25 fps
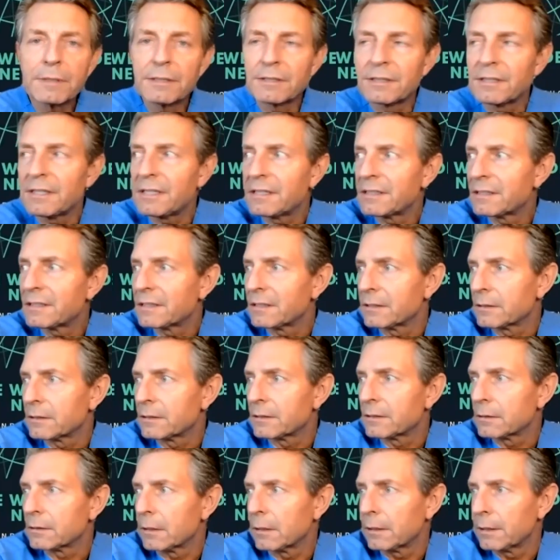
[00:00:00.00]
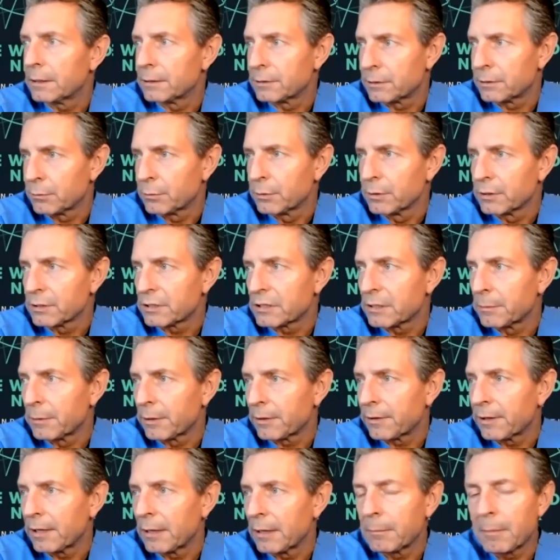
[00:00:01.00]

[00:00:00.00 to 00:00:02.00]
disease is a real similar thing.